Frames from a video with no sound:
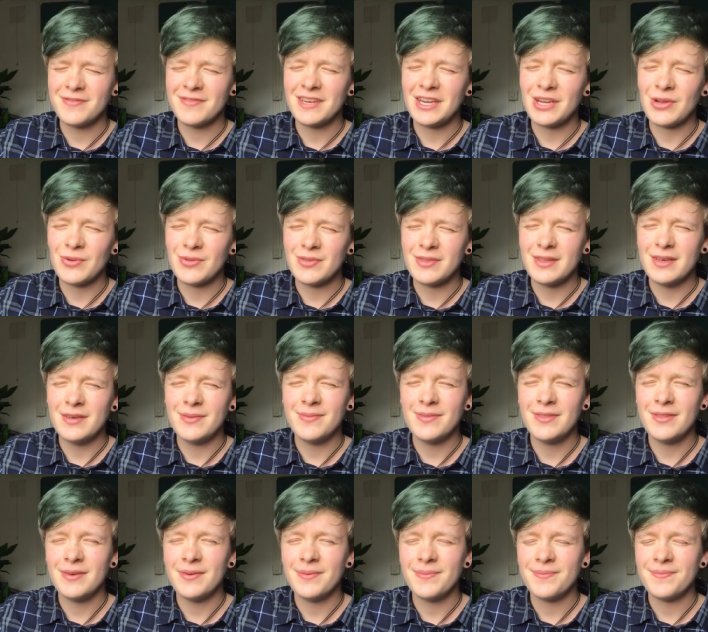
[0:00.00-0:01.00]
the video, the
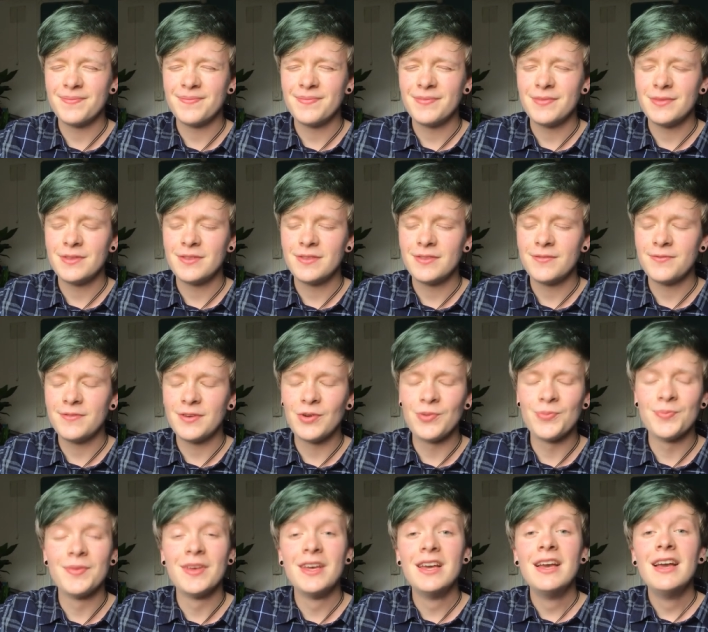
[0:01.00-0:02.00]
film.
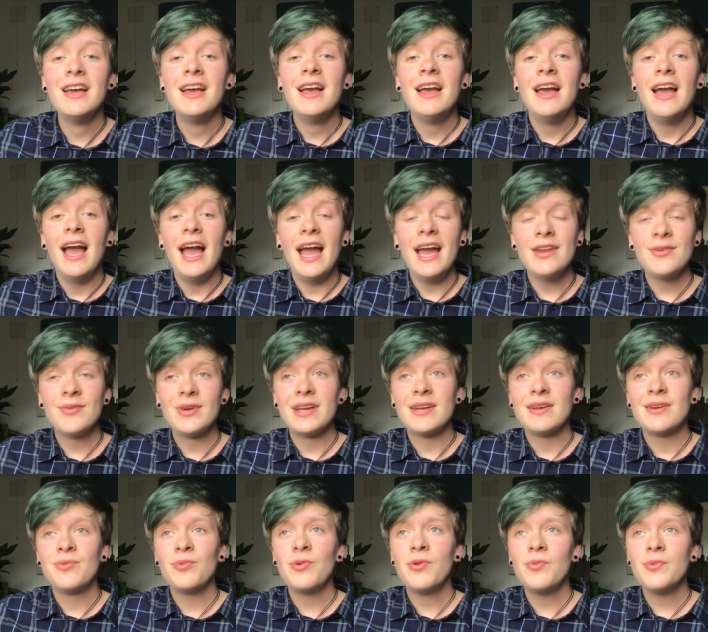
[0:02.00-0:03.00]

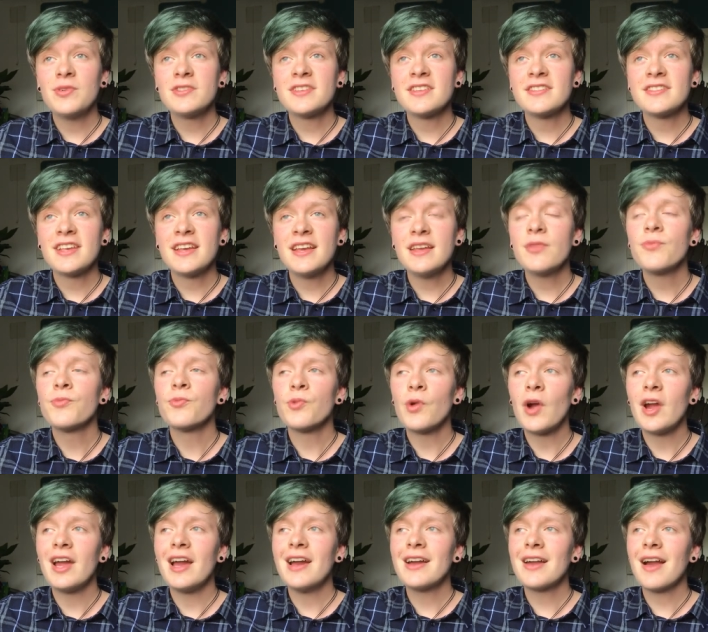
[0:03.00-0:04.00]
Anyway, what was I saying?
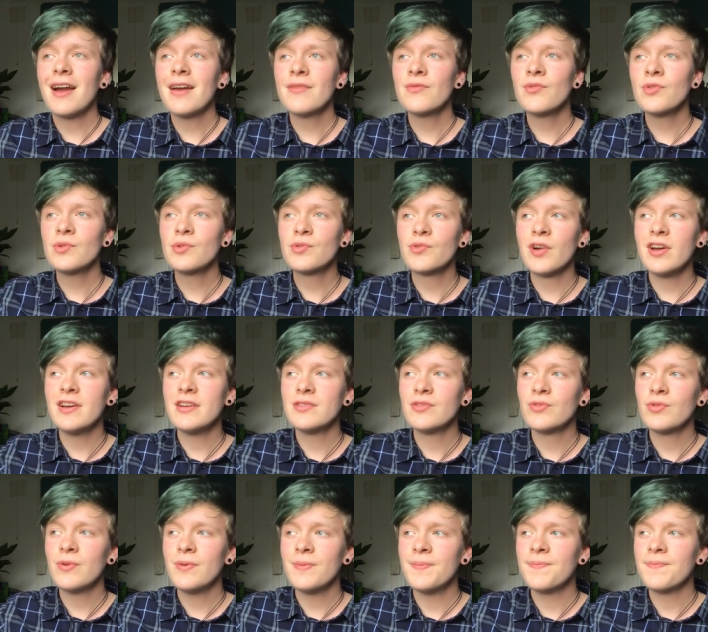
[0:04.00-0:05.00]
Right, I kind of regret
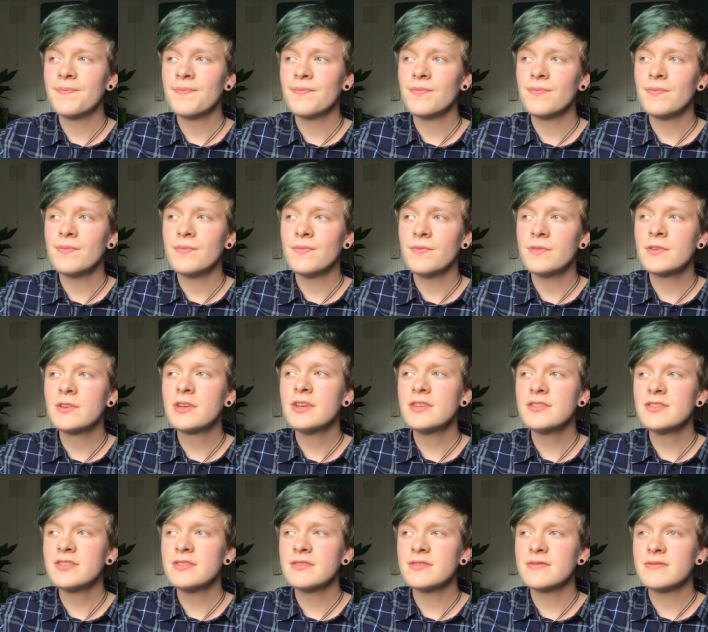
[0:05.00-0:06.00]
not,
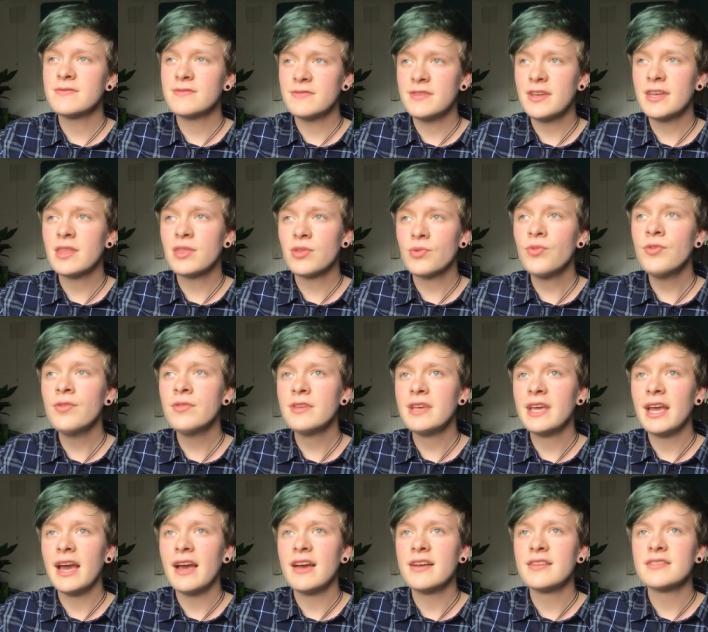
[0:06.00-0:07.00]
because, like, through the
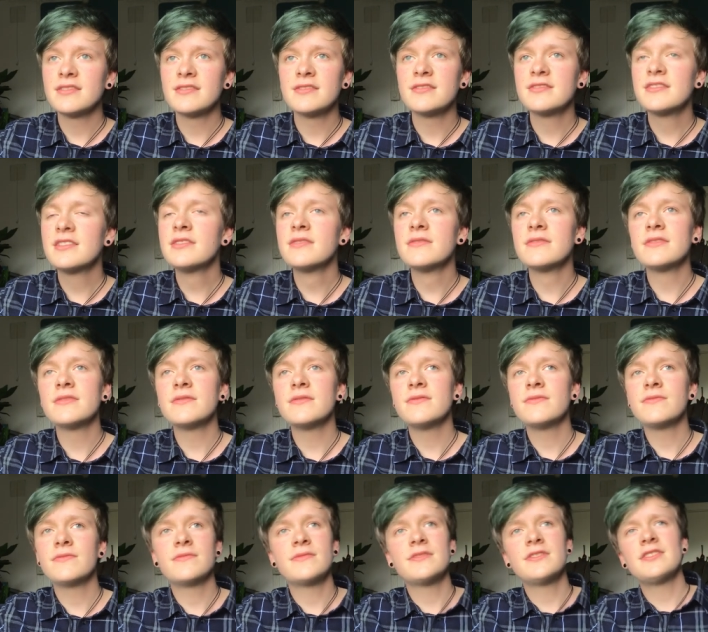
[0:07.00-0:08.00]
years,
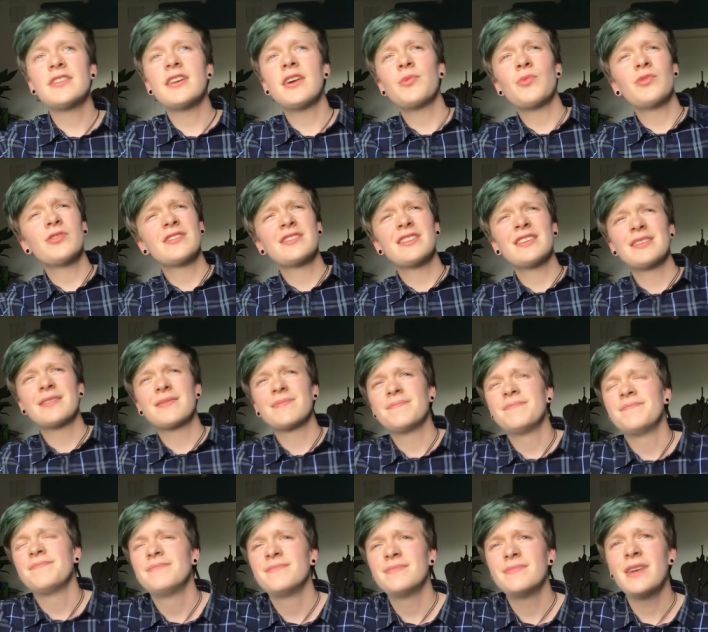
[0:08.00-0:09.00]
since I was, like,
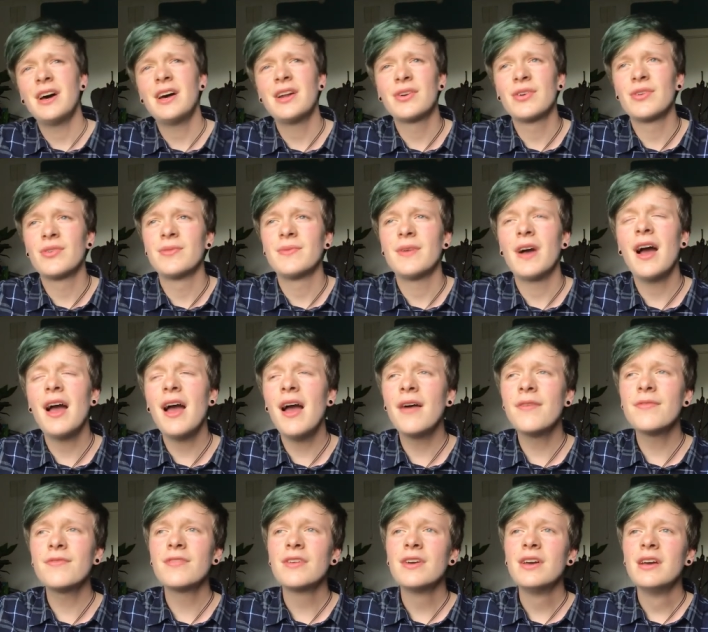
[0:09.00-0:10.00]
I don't know, I
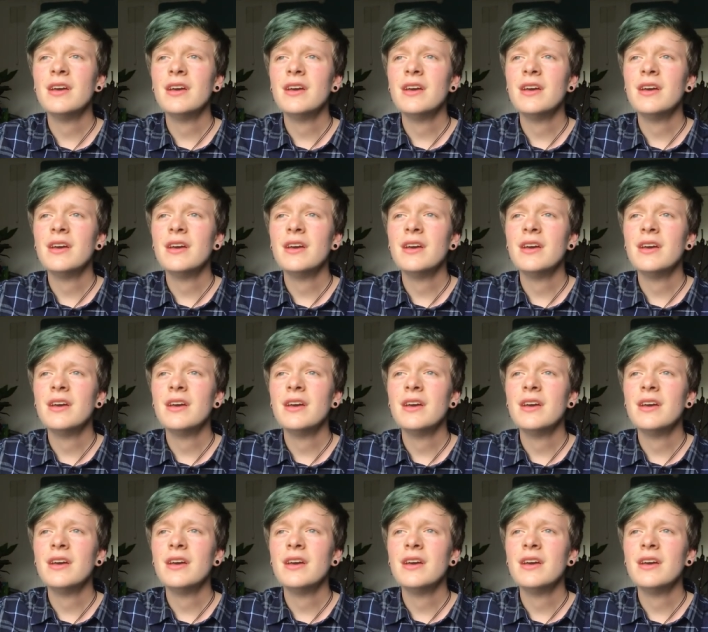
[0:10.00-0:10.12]
have